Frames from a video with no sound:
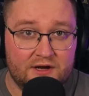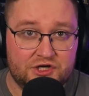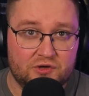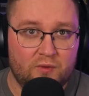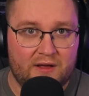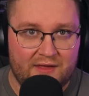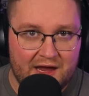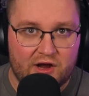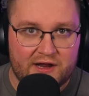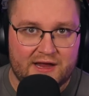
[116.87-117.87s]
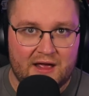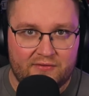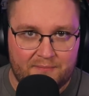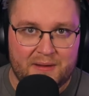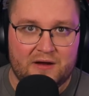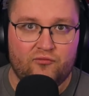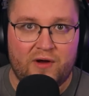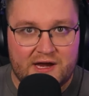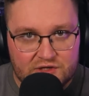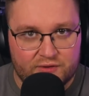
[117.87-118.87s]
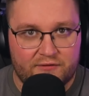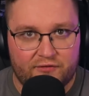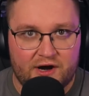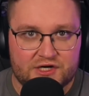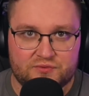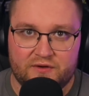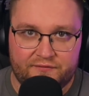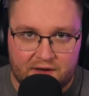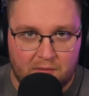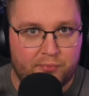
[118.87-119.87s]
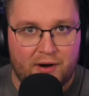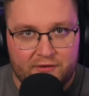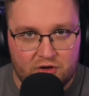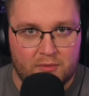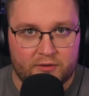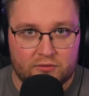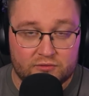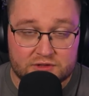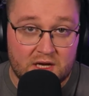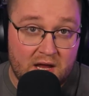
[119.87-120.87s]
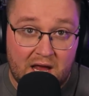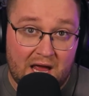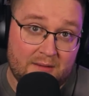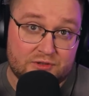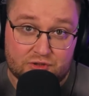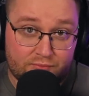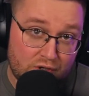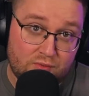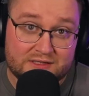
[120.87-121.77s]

edition, where they're going to get the big range refresh with, you know, brand new models, some newer